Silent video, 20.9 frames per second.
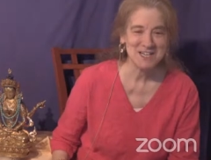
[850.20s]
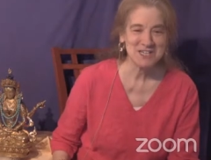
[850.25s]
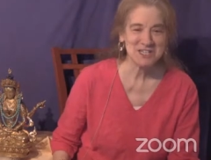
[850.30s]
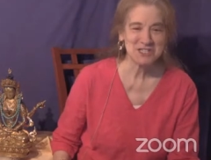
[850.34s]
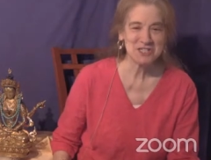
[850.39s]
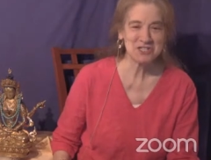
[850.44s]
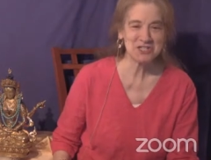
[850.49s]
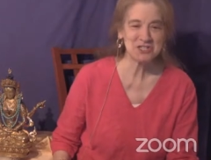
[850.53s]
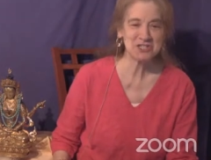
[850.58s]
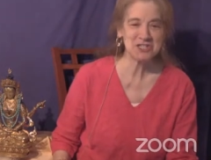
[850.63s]

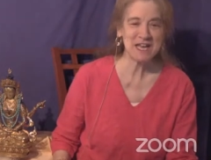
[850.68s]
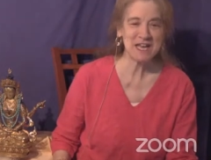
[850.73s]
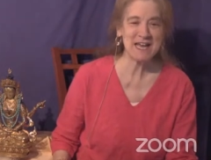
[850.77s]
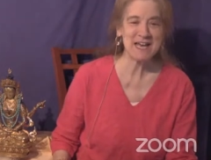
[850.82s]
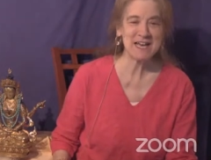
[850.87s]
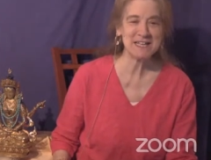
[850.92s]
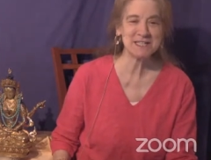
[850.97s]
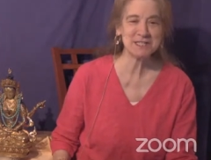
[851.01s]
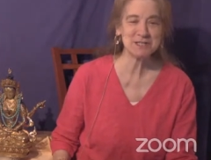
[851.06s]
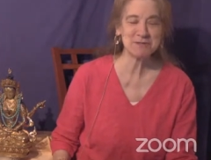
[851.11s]

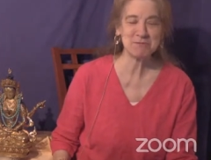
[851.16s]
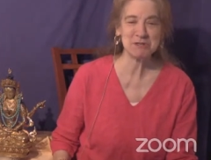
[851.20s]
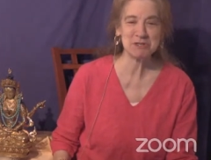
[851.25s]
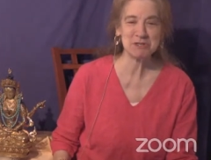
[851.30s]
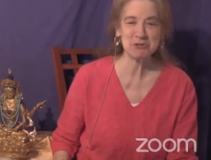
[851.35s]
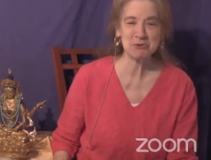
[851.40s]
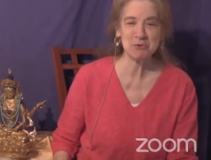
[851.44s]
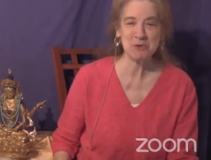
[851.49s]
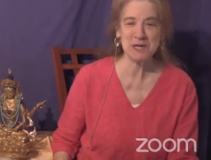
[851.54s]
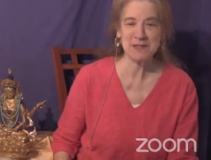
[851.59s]
stands
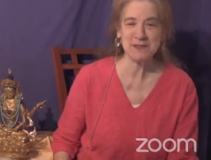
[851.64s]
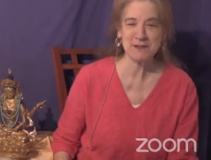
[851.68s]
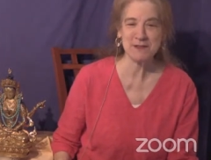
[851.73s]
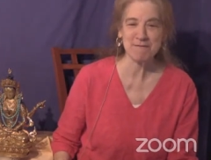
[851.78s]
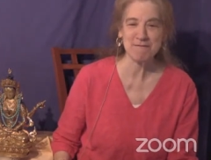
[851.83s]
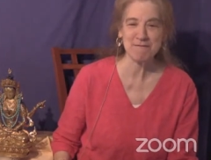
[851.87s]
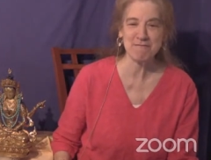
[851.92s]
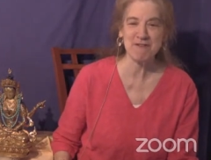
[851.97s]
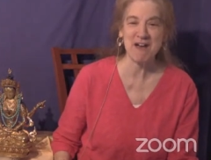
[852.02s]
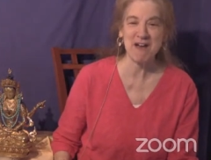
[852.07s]
between the
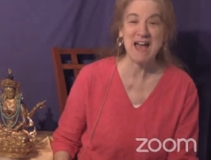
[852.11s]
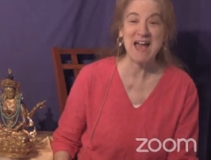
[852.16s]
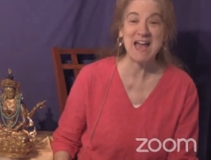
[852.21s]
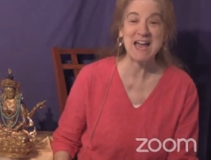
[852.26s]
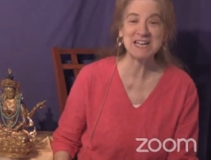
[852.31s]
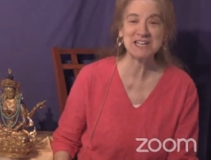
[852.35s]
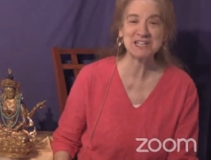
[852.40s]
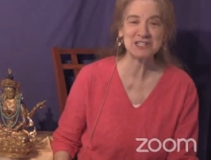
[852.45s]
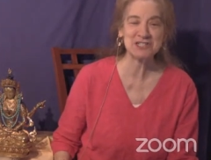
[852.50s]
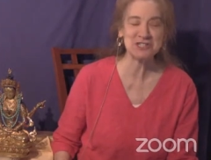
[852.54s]

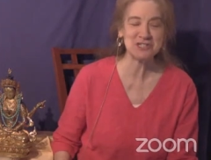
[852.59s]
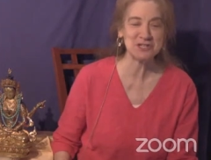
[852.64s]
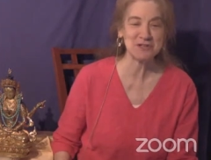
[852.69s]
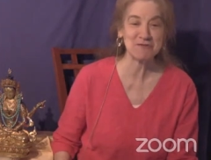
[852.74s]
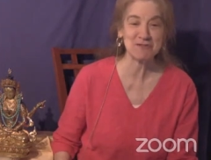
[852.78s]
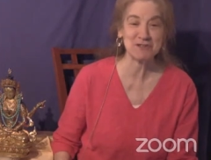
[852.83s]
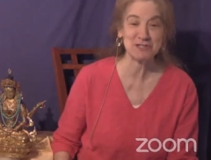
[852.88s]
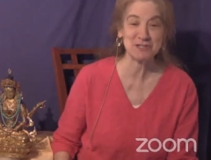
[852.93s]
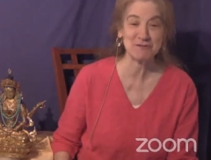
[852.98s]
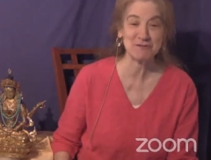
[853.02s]
fangs of
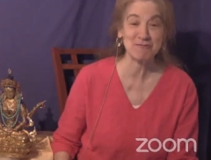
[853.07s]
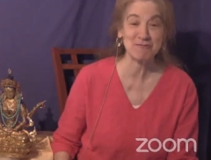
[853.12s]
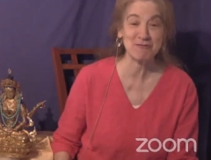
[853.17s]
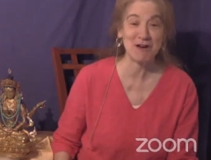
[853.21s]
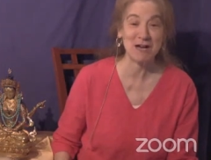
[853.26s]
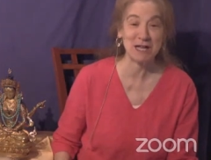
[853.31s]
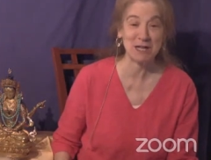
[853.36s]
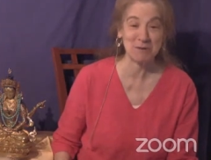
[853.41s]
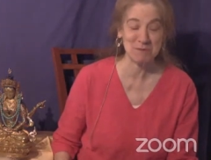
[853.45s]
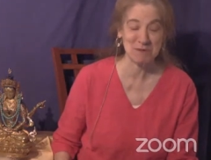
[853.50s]
the
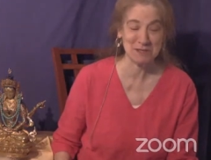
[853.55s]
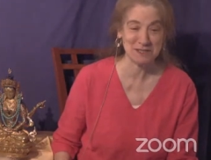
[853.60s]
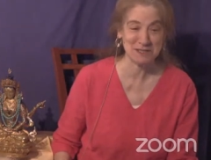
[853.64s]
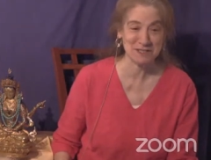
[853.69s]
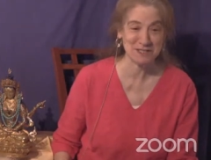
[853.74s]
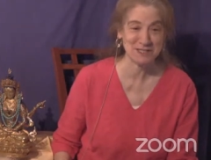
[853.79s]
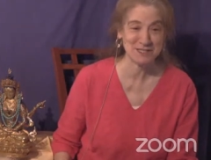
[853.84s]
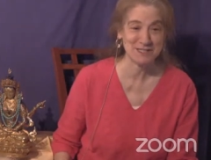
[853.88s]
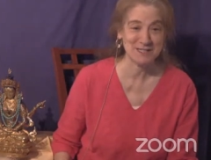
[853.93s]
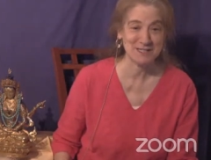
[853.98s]

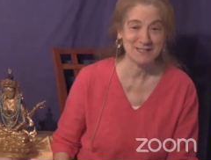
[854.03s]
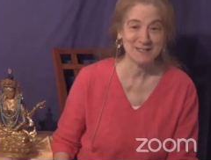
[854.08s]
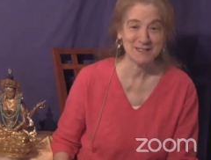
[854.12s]
defilements.